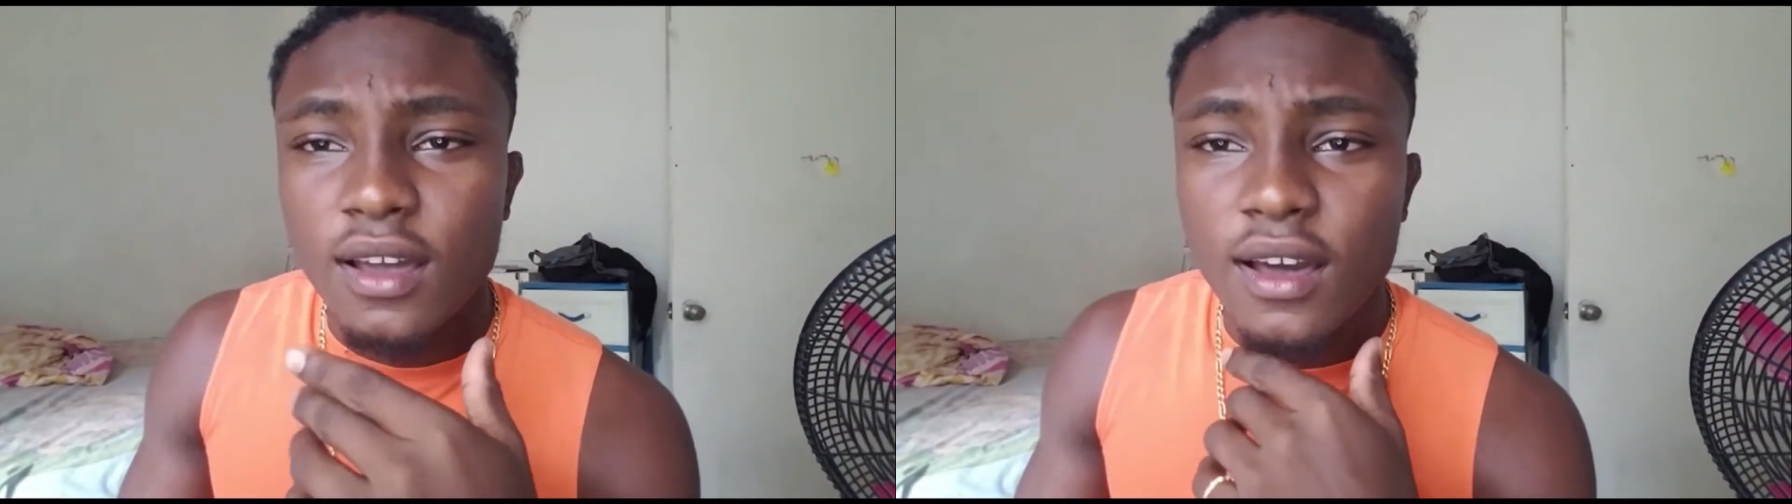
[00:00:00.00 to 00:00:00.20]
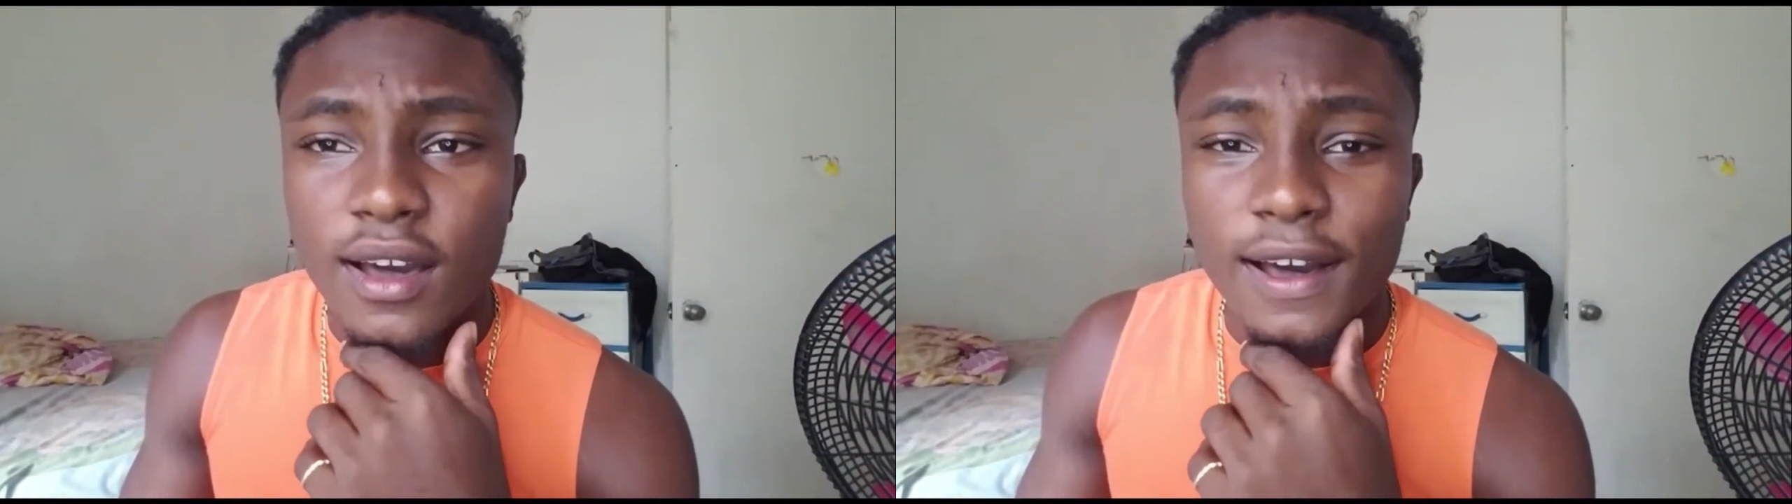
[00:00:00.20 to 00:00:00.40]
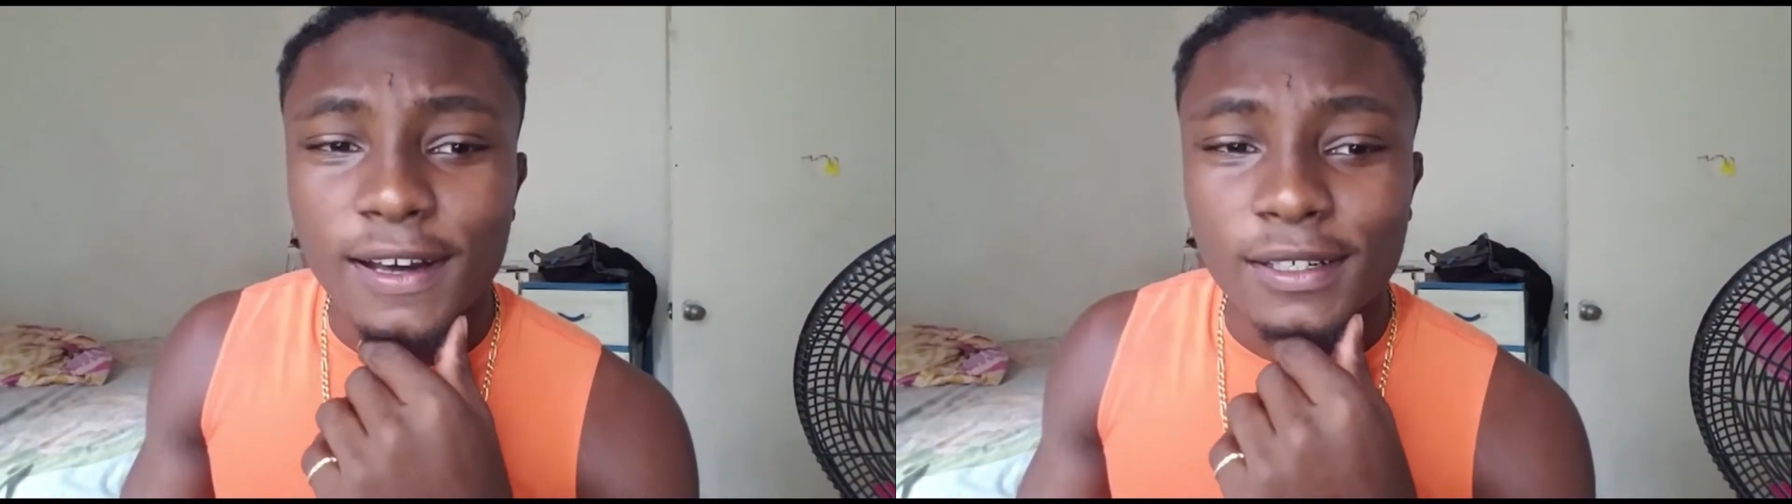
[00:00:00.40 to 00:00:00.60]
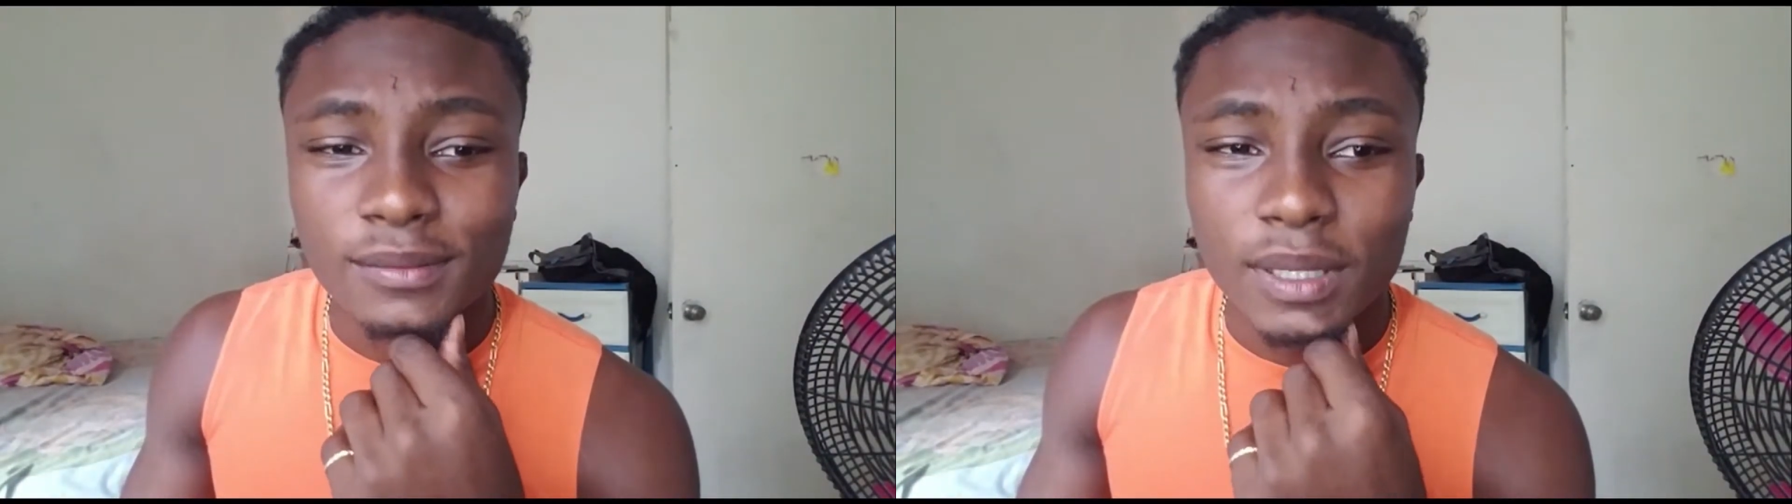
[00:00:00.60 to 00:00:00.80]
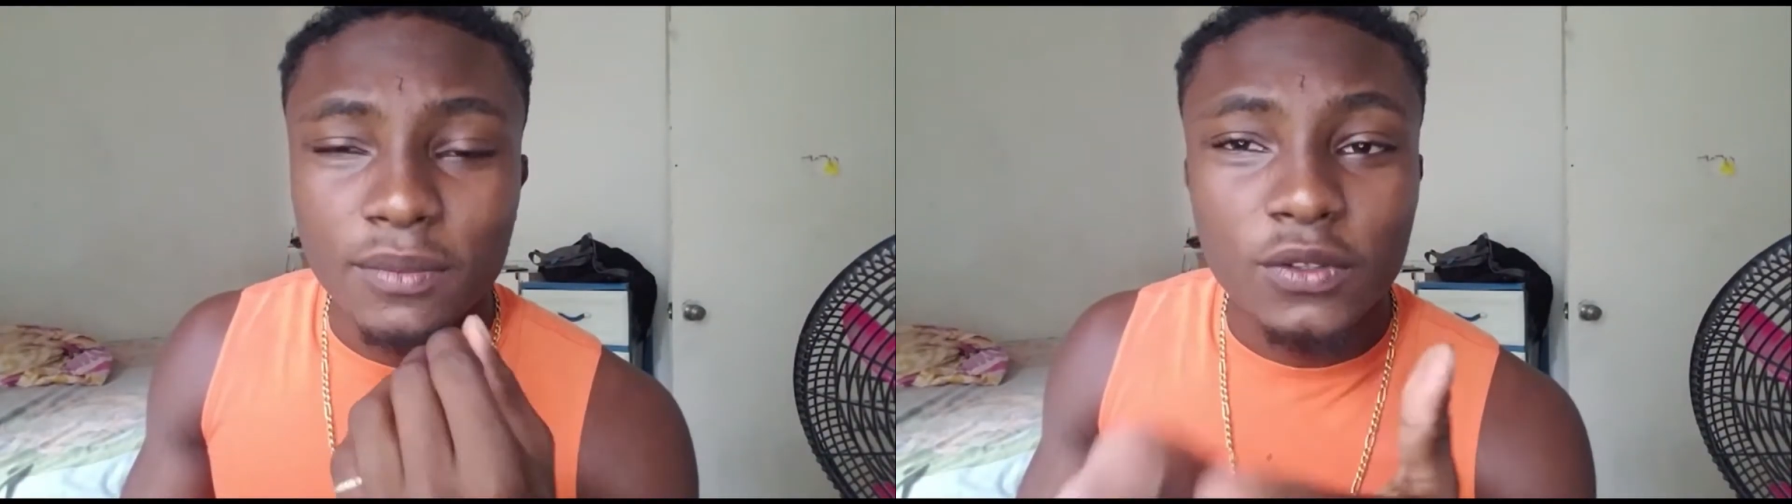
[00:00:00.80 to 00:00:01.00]
I'm
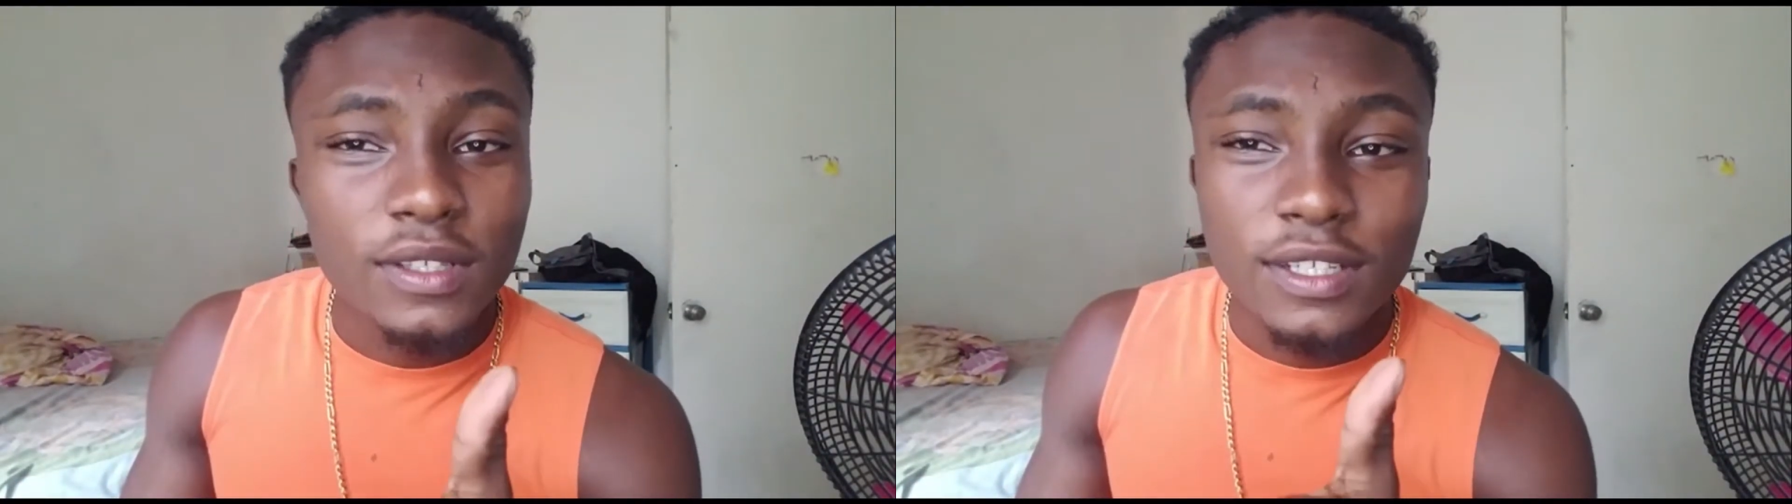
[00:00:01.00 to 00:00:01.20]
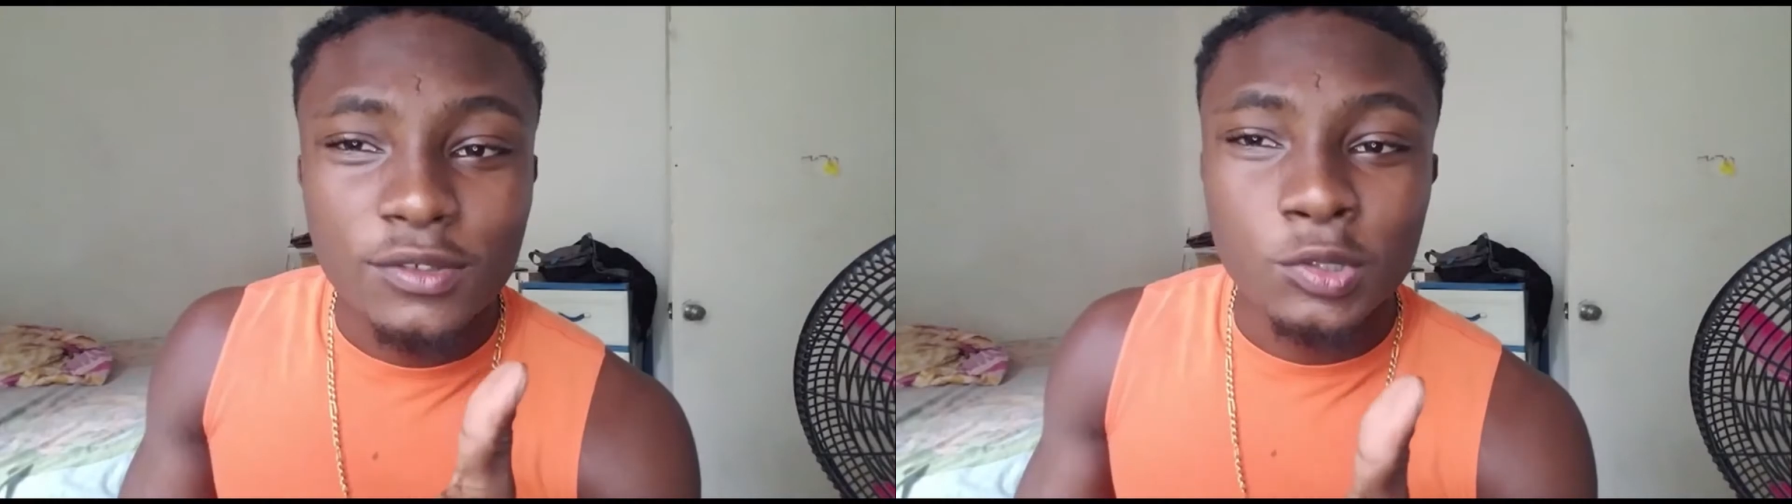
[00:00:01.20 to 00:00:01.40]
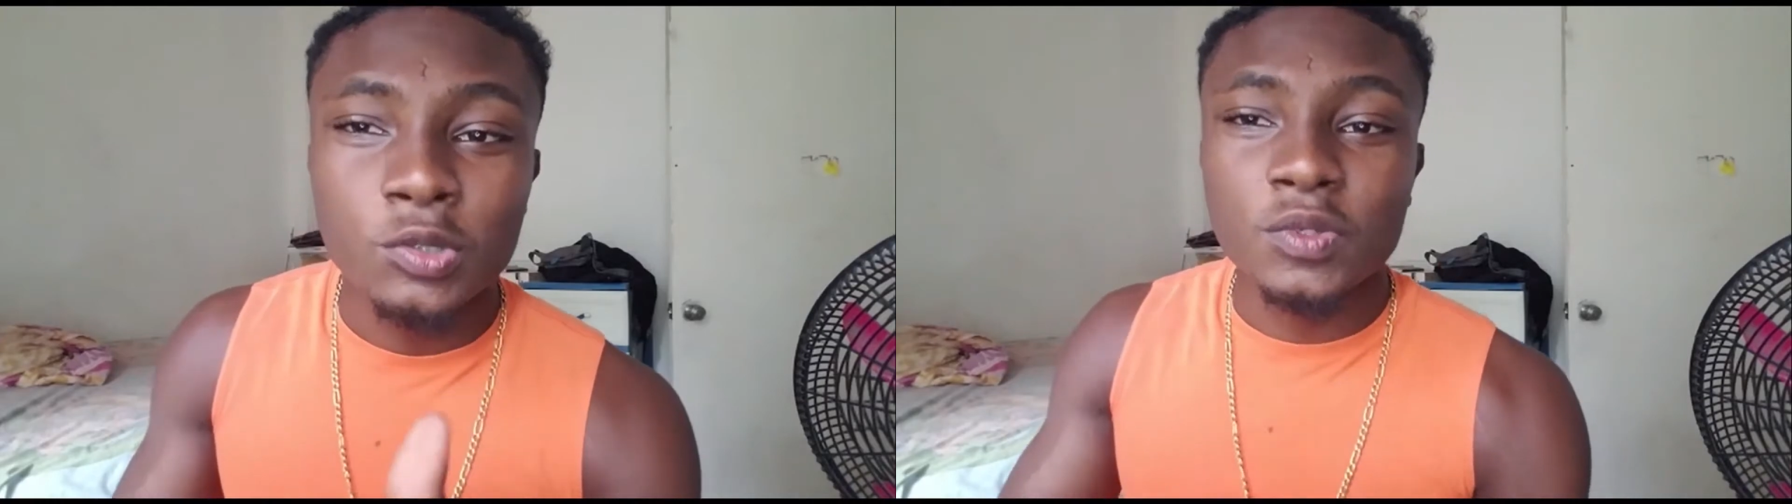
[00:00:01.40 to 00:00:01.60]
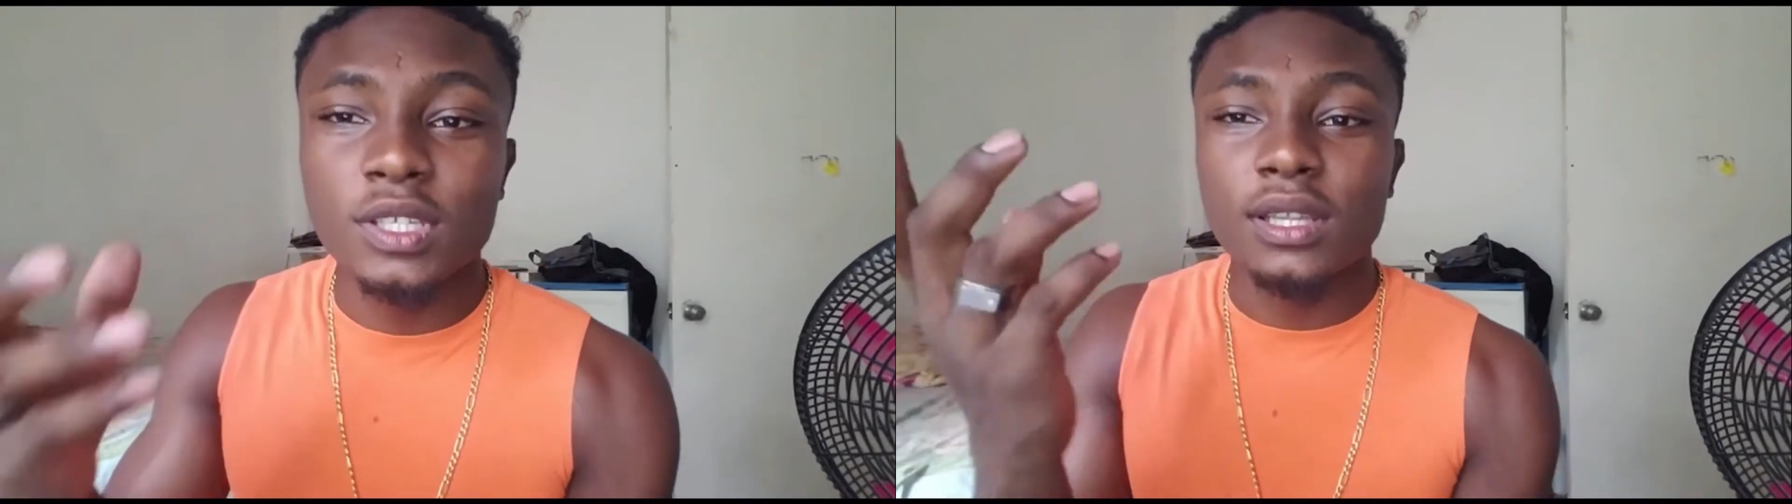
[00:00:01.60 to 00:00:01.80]
new to this YouTube shit.